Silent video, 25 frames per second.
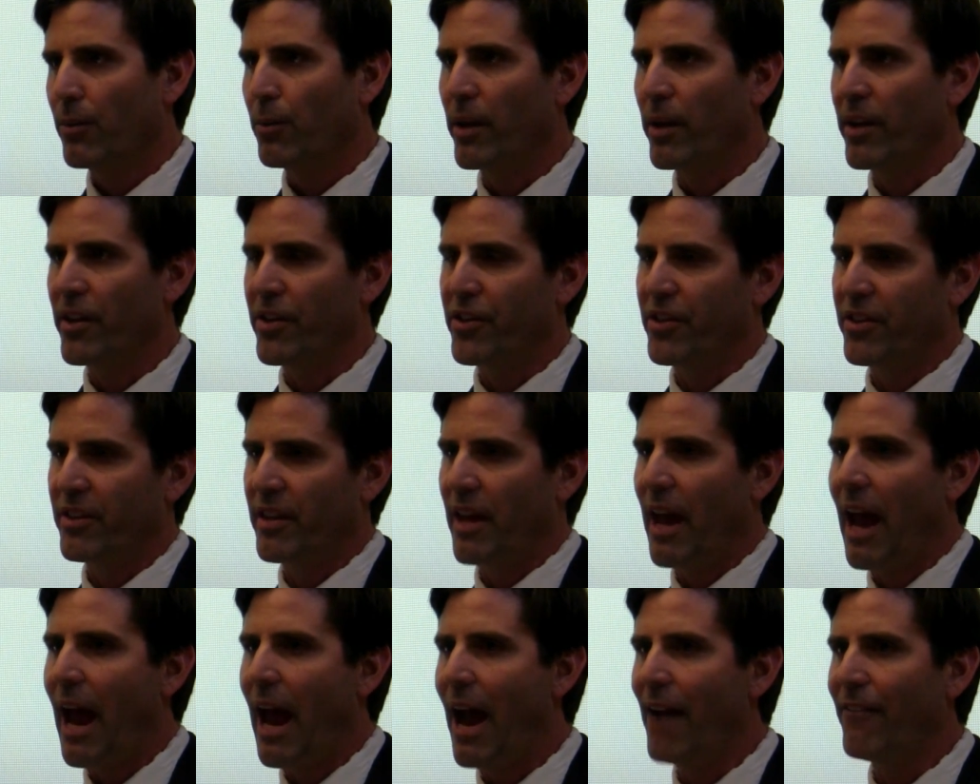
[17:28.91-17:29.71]

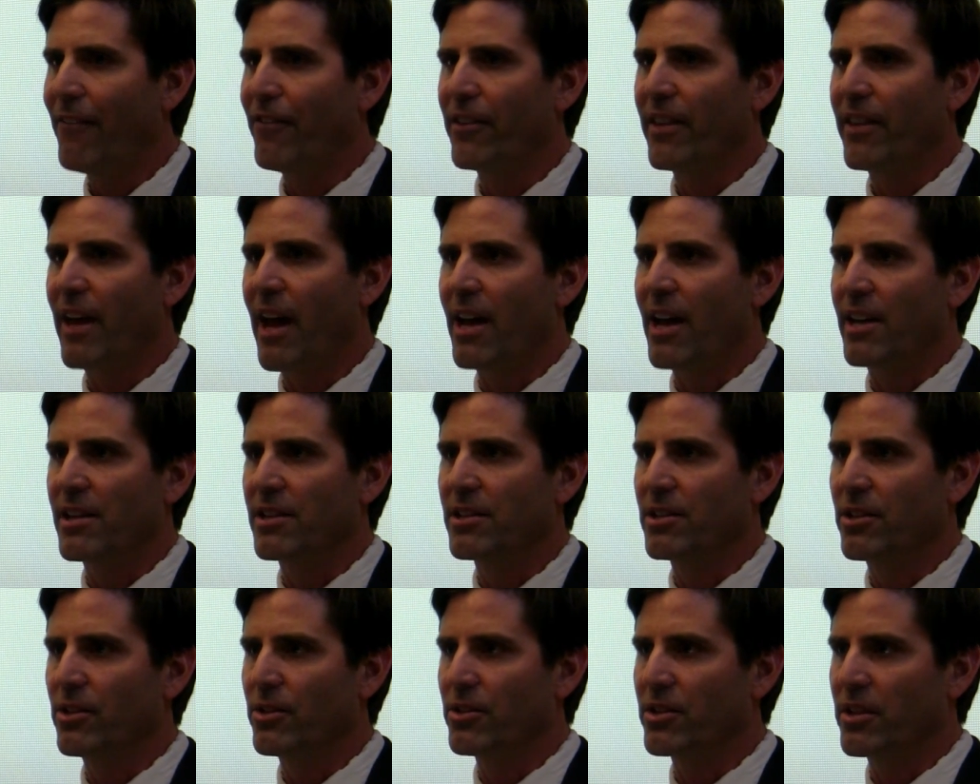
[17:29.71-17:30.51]
with half of
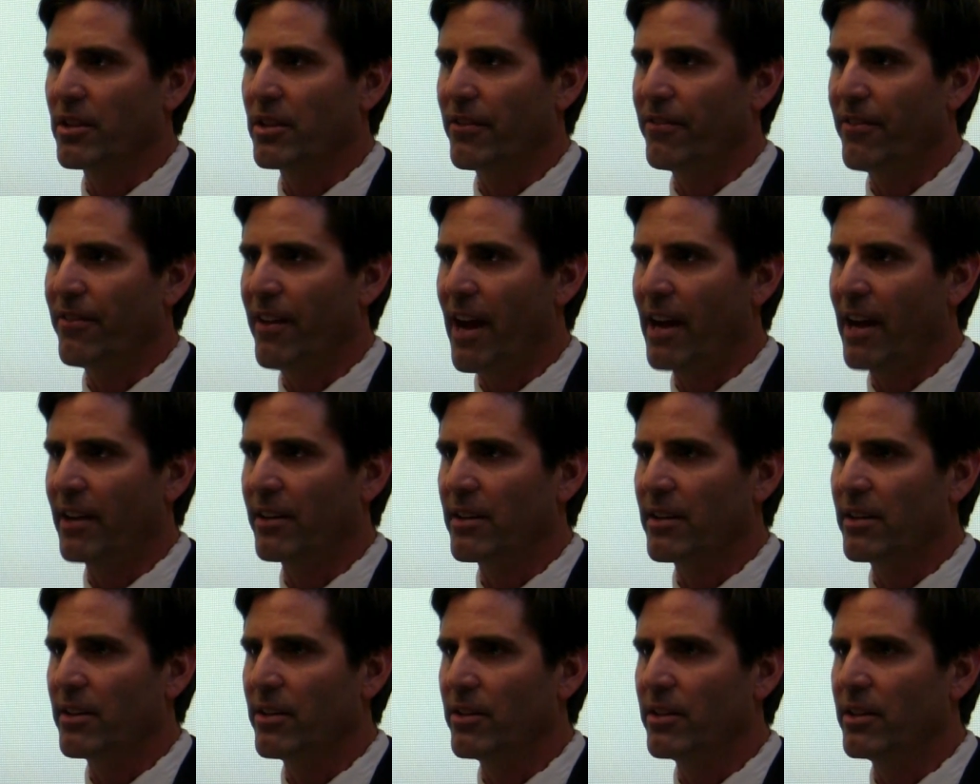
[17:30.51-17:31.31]
that due to the
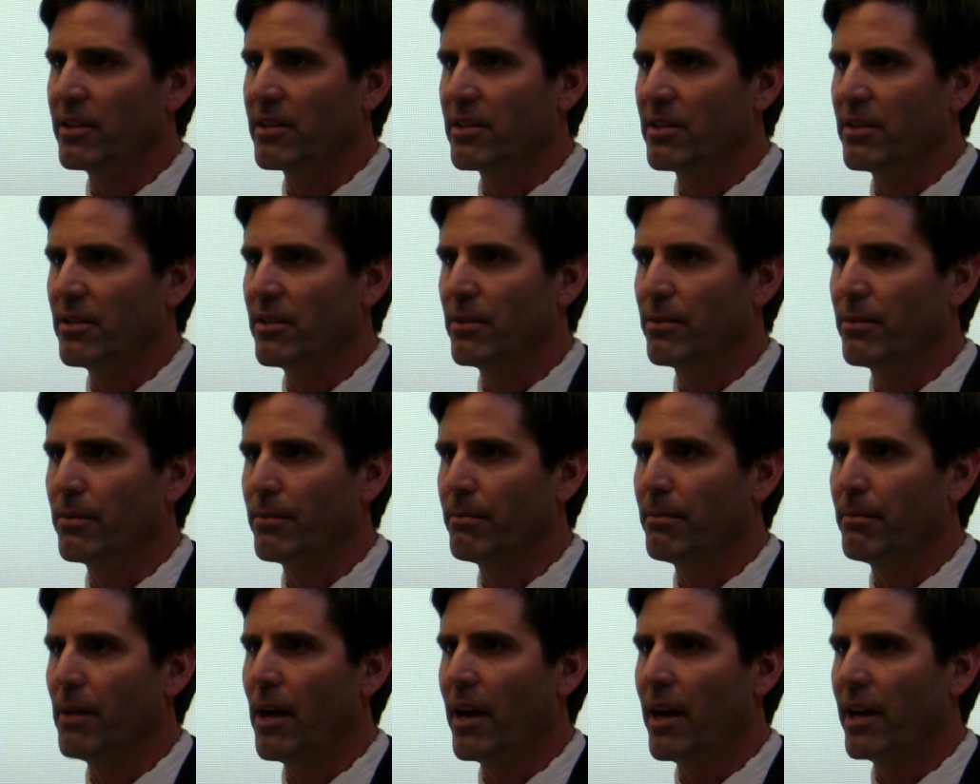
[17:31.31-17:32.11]
fact that you need to
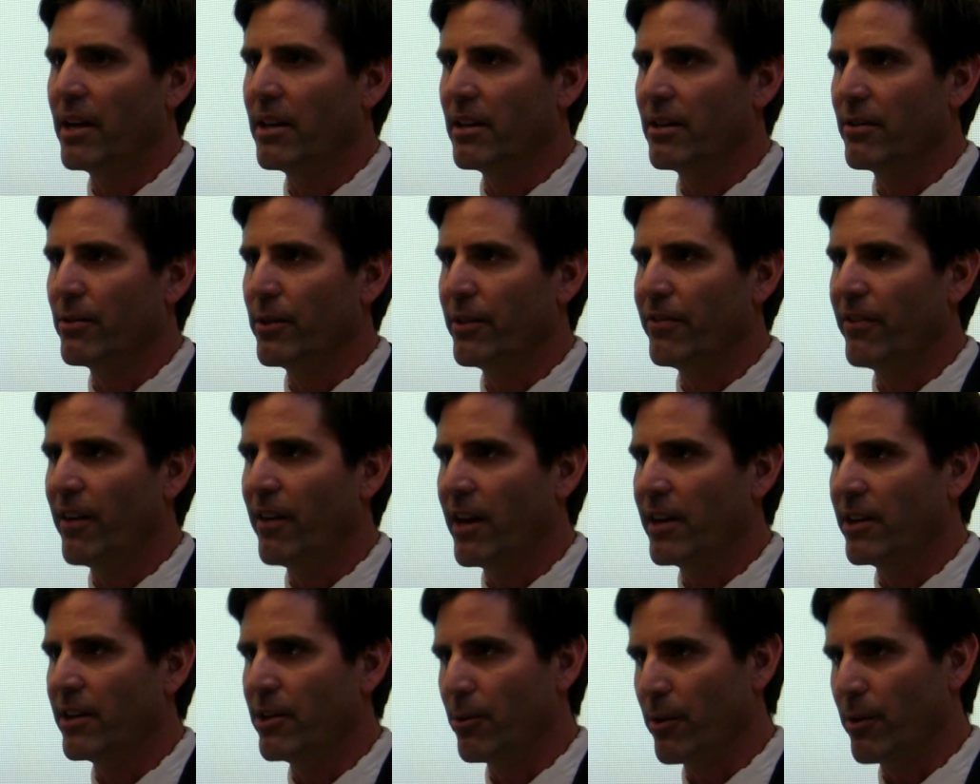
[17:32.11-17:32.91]
mine and
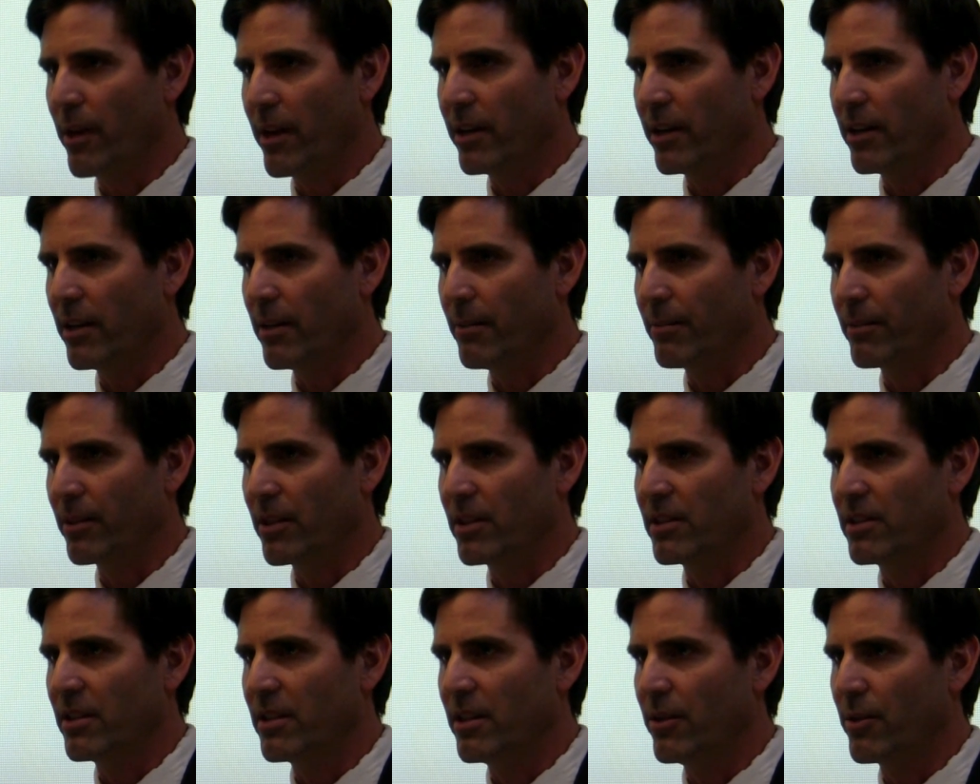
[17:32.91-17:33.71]
refine uranium
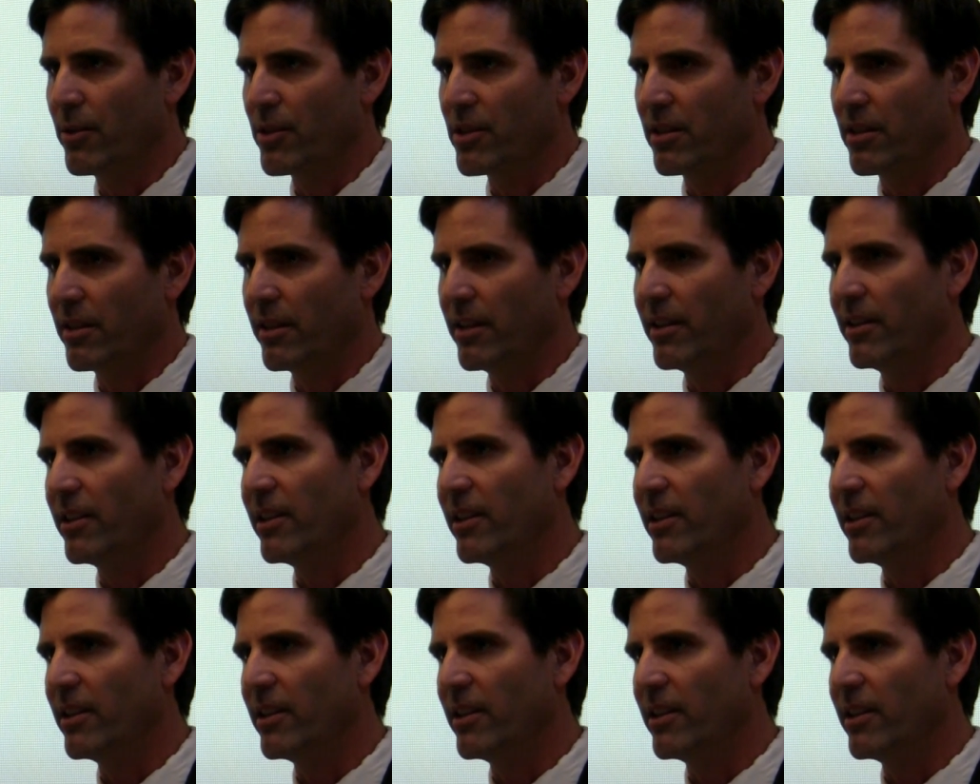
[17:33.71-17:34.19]
continuously.